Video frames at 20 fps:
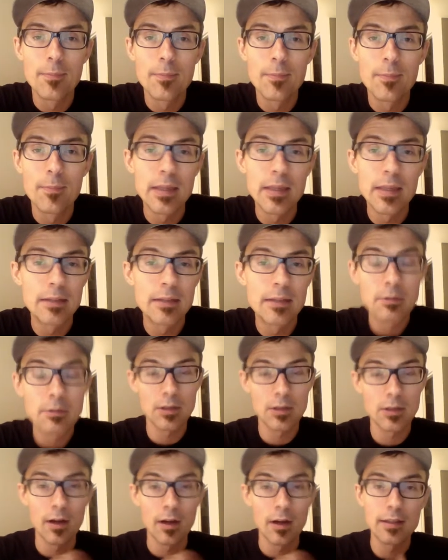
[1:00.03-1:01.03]
be
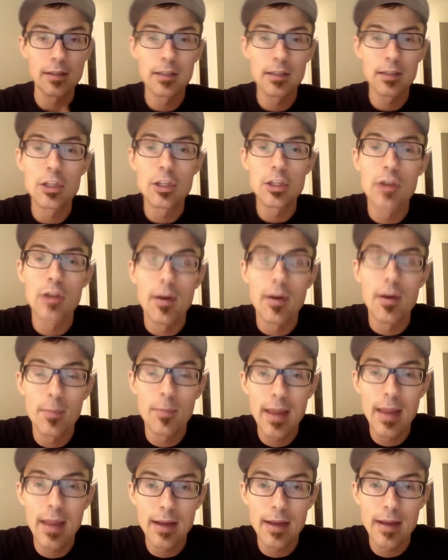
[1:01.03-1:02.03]
starting to teach you how to
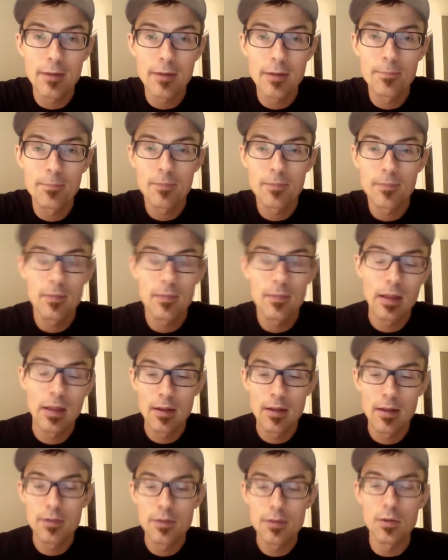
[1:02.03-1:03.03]
paint.
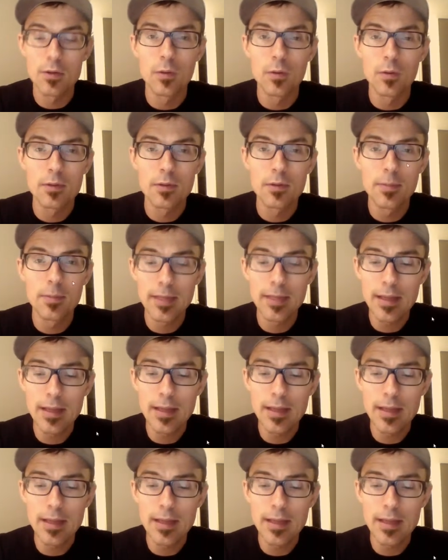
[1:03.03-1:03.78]
So to begin